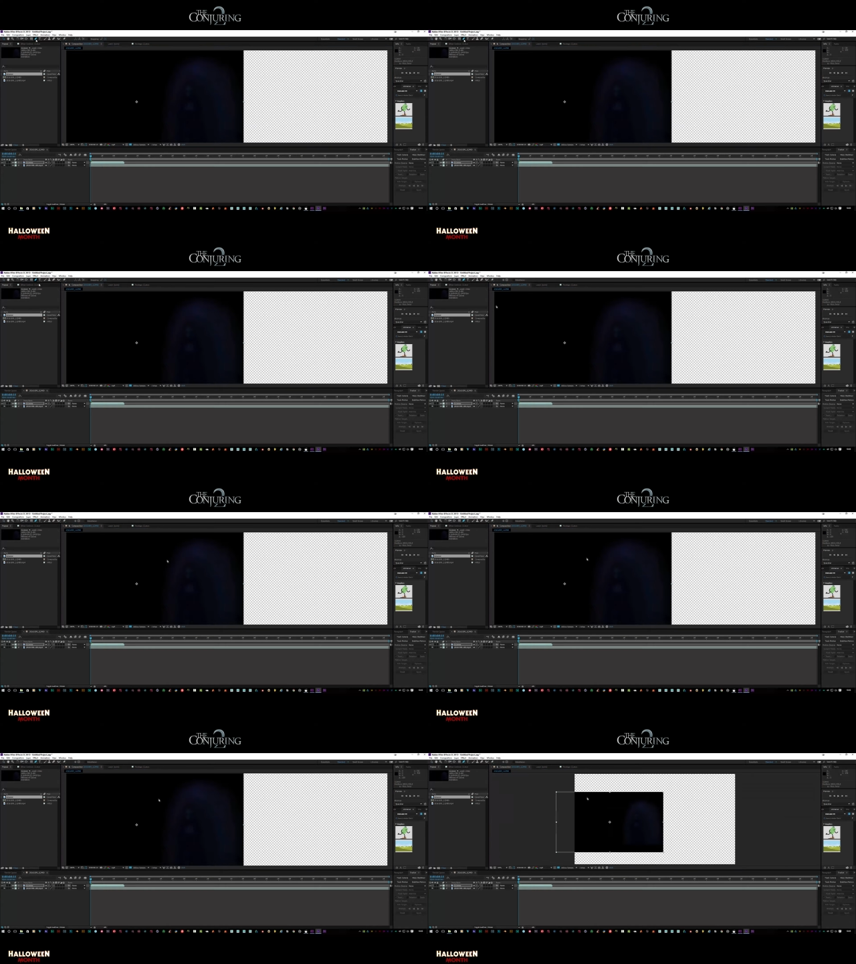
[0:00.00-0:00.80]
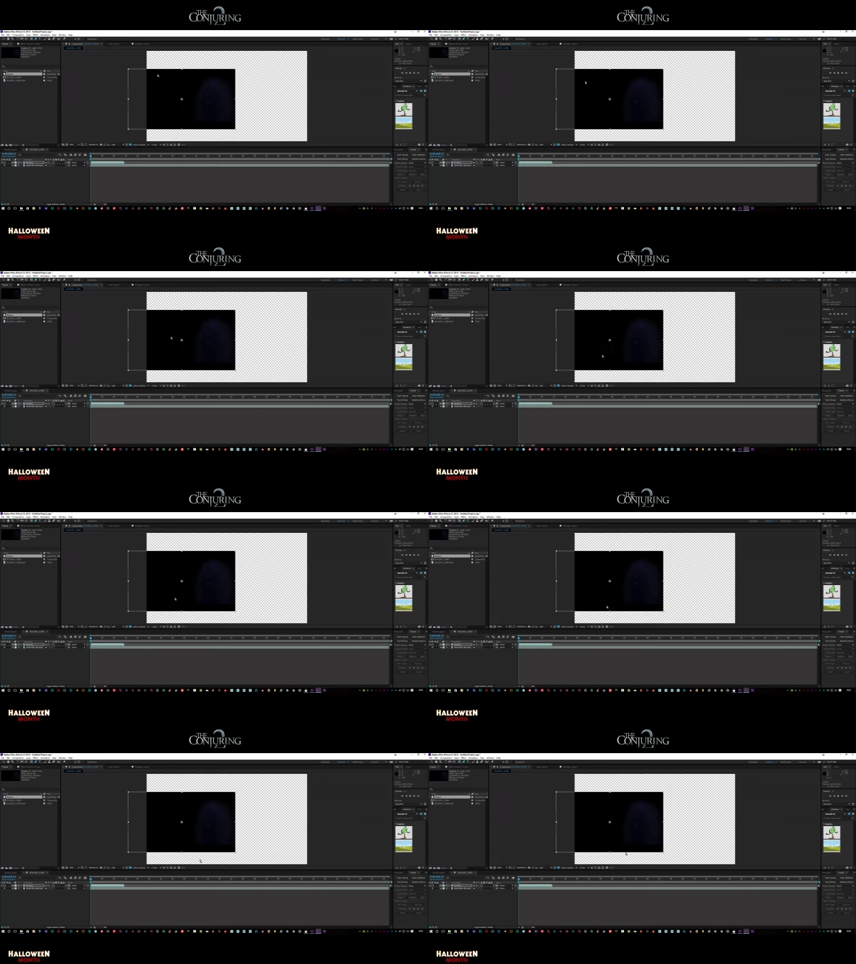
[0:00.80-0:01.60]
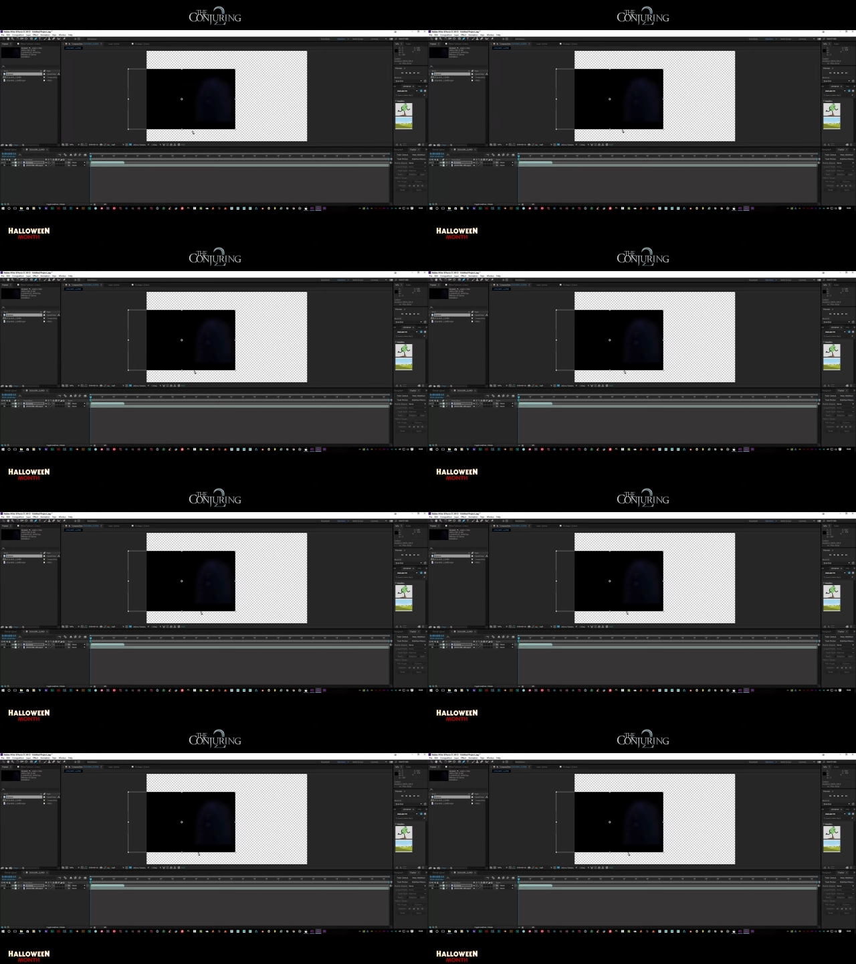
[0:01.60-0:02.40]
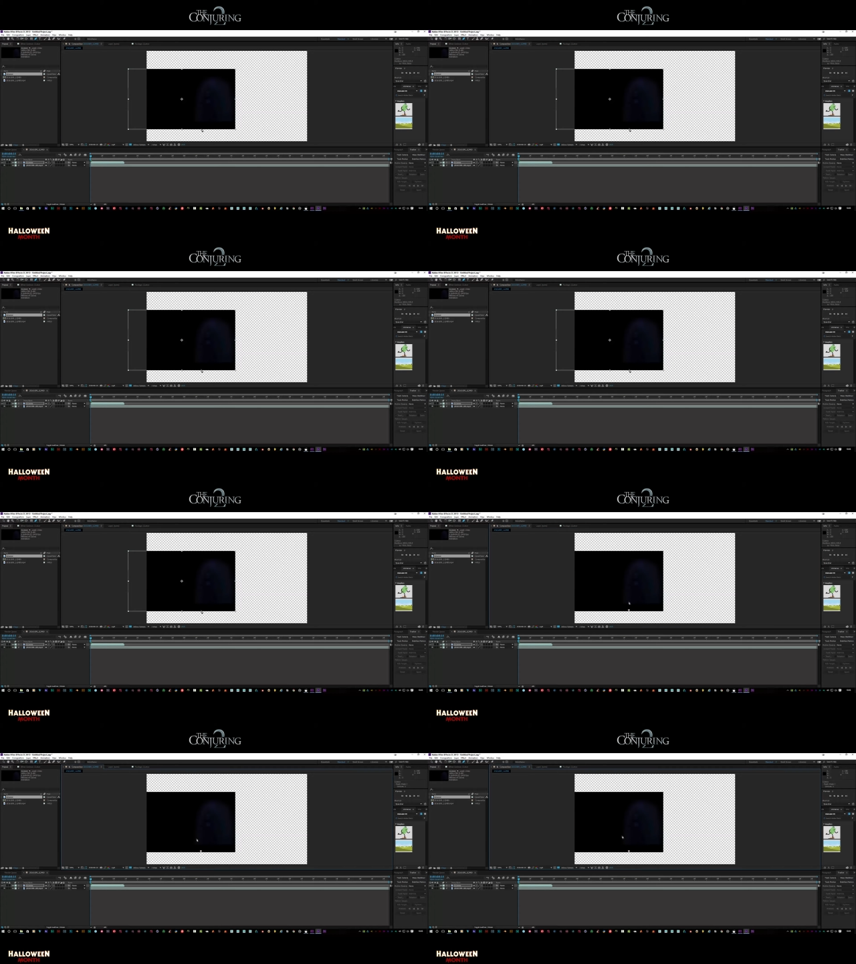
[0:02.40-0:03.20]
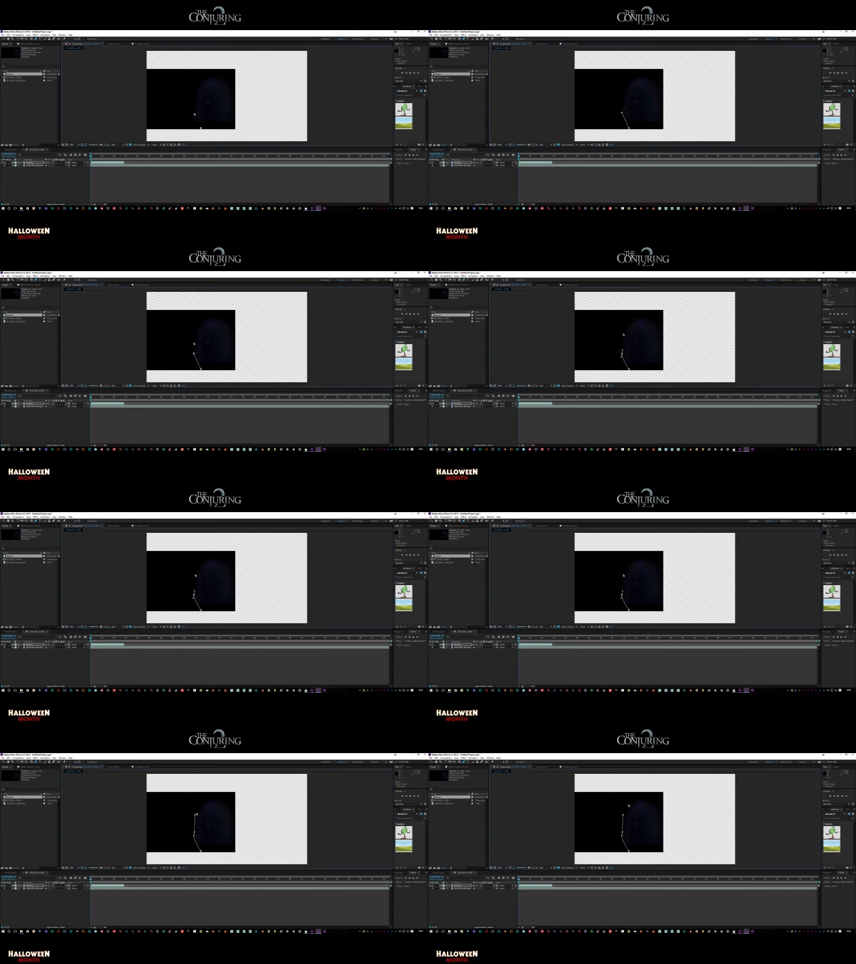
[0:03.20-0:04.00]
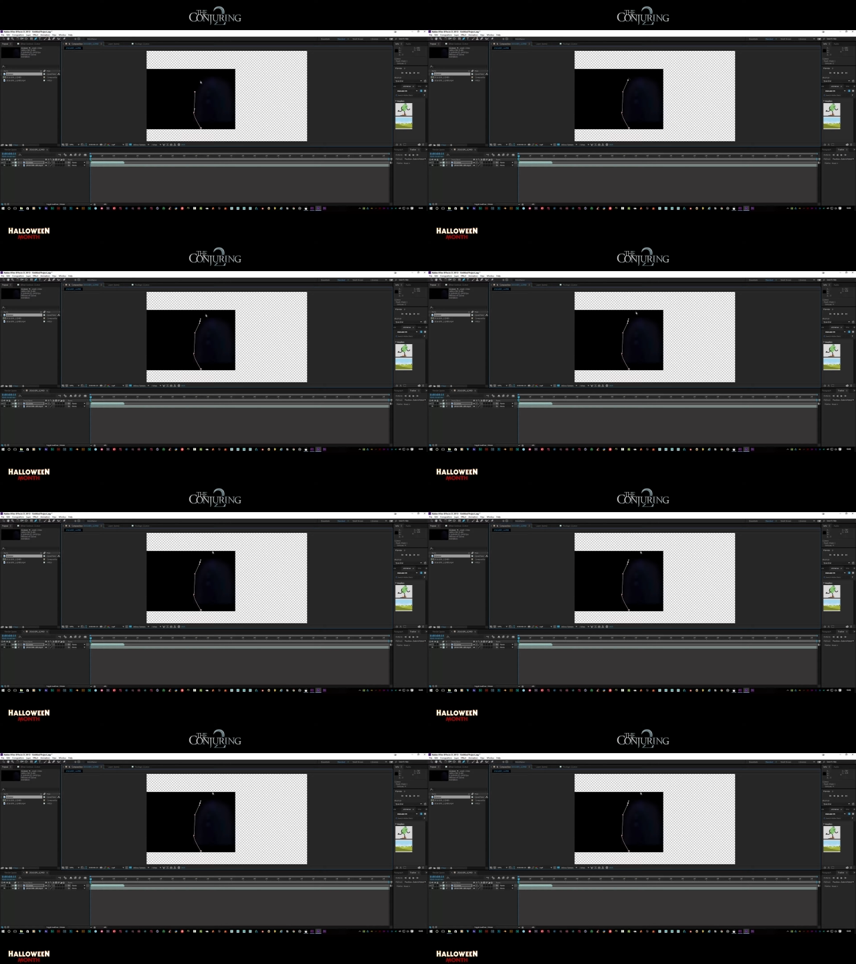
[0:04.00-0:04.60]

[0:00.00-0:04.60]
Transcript: [unreadable: no face in view]